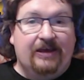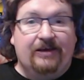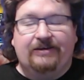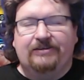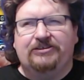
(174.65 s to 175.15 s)

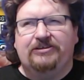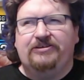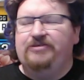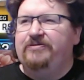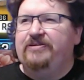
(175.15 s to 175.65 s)
Yeah, because
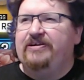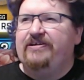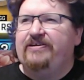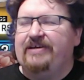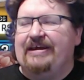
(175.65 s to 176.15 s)

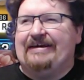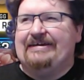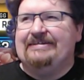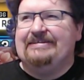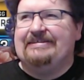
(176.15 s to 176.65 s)
Unite
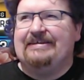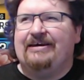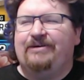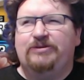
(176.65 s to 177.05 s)
is